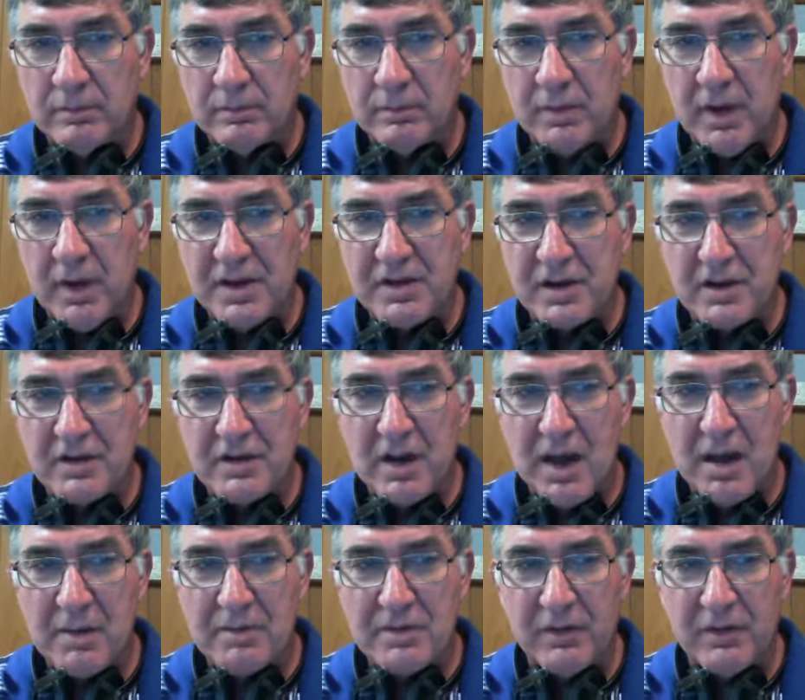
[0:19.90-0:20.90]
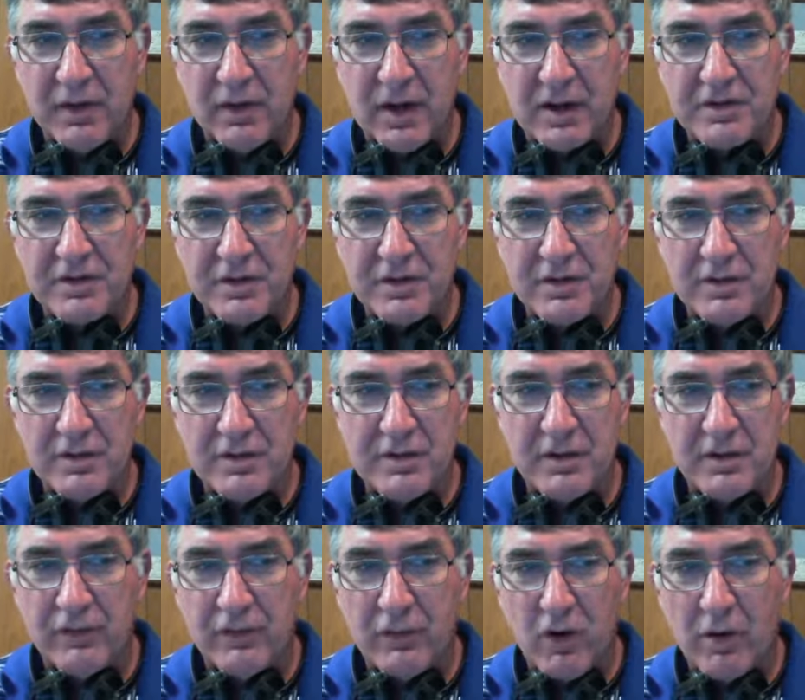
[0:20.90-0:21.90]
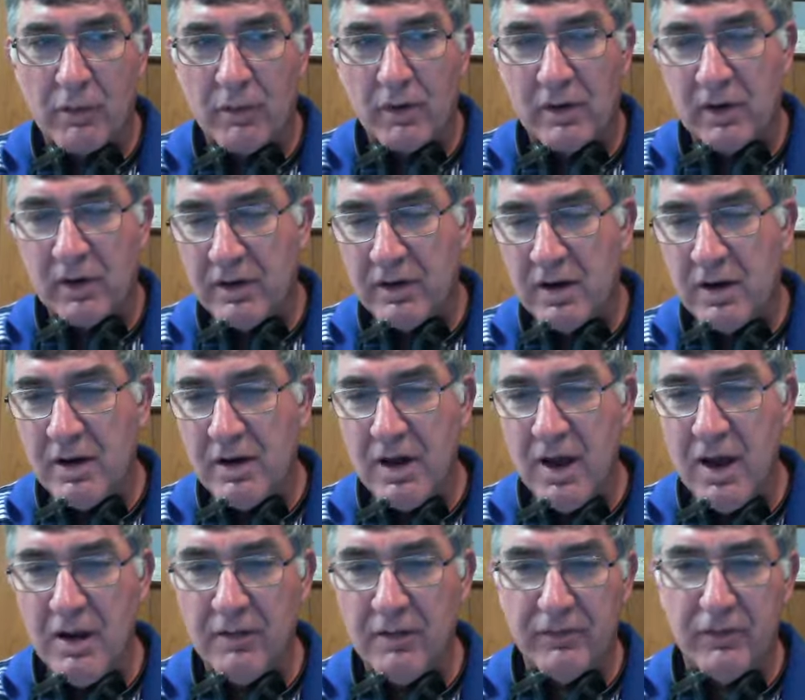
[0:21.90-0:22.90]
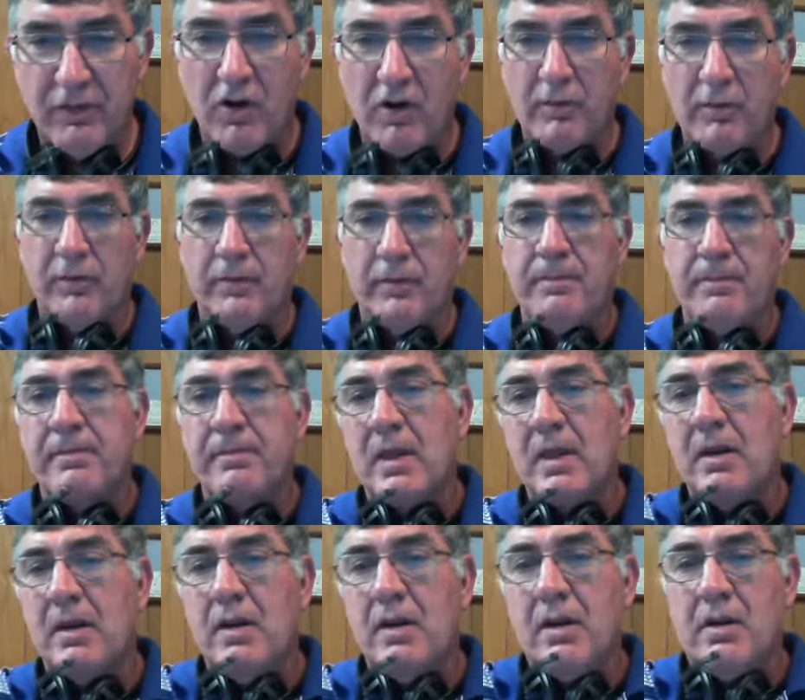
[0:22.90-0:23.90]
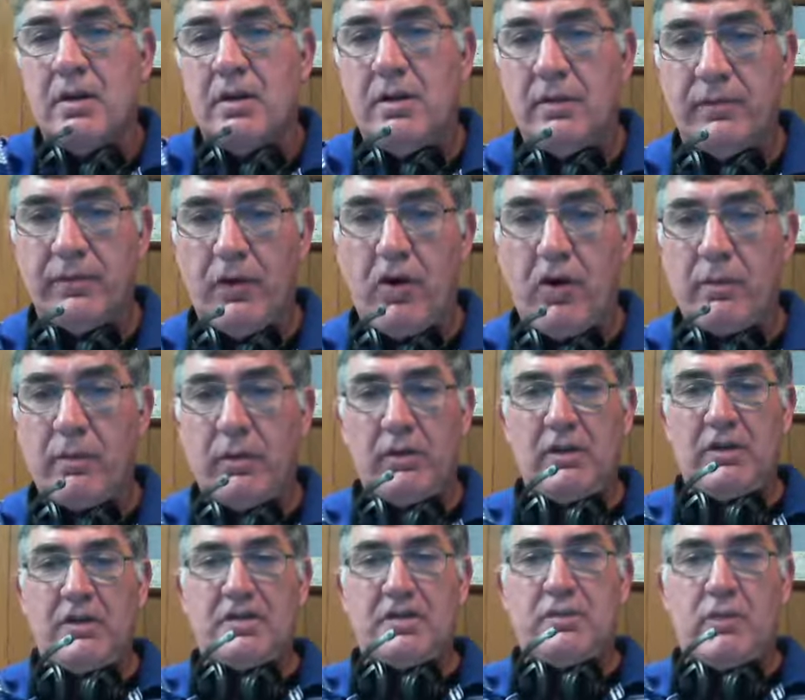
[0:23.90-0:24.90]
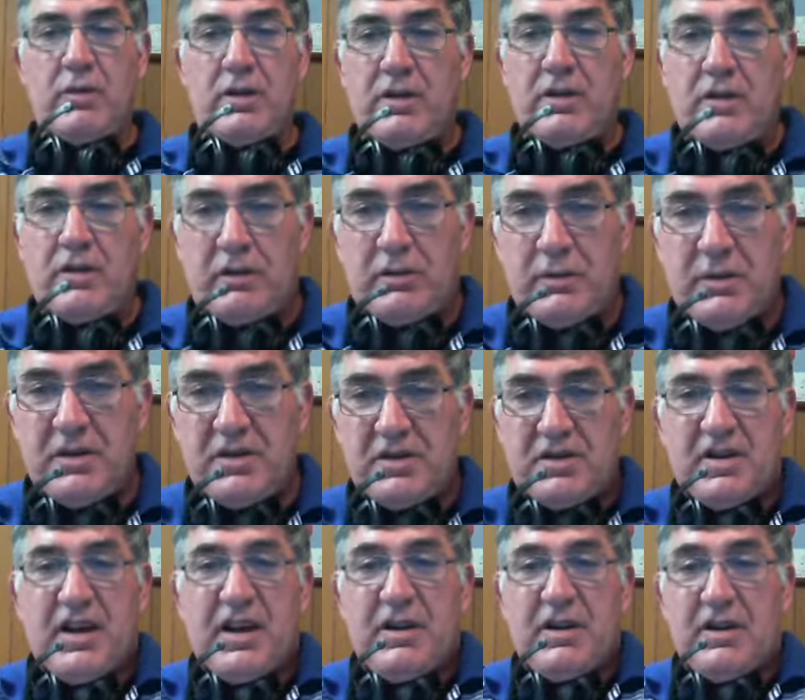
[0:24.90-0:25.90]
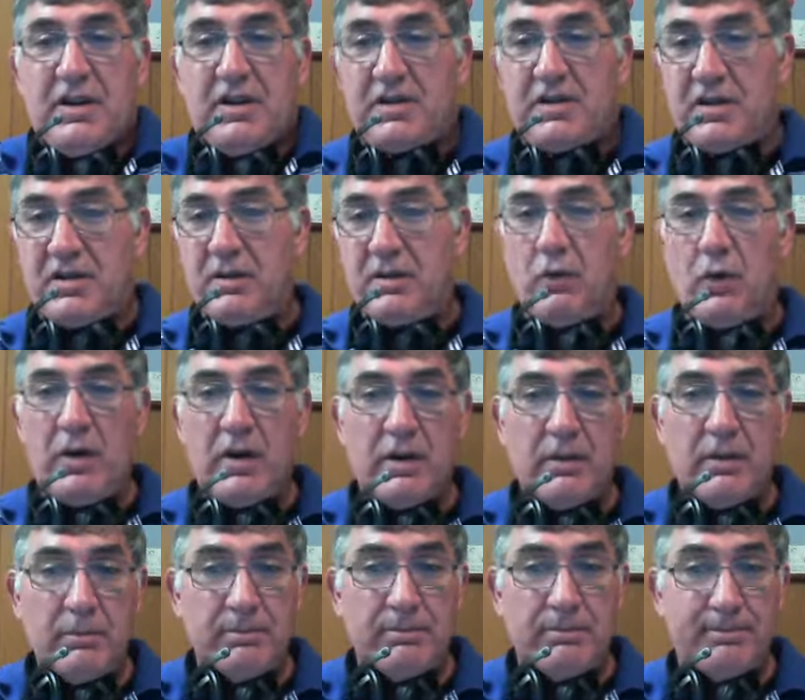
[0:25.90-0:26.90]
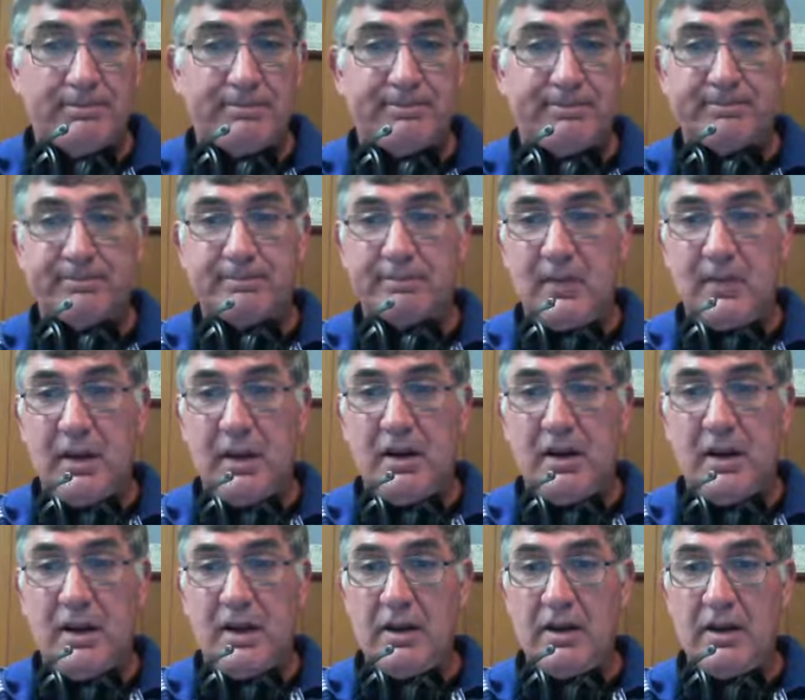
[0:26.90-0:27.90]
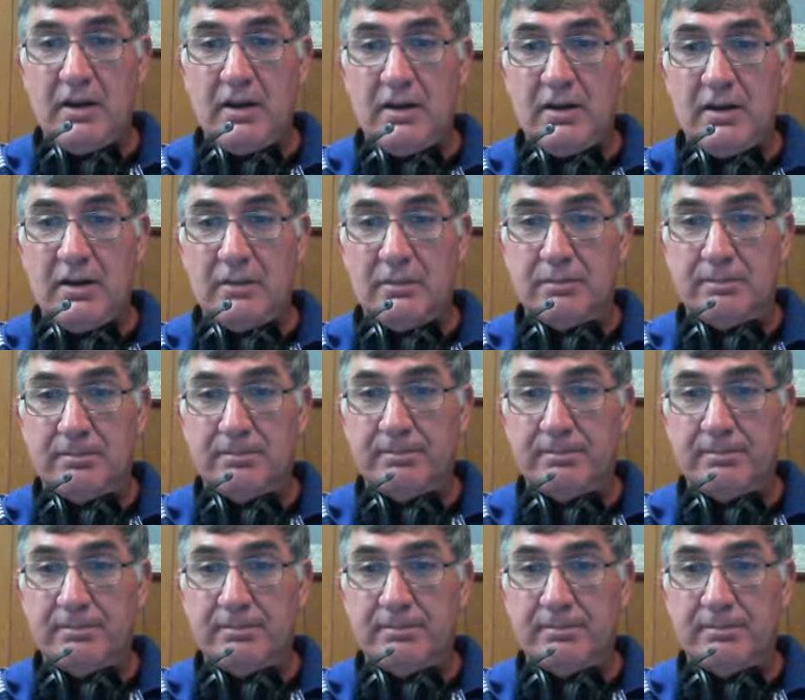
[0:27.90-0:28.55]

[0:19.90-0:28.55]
basic types of lectures, the formal and informal. The formal is where you'll be standing somewhere in a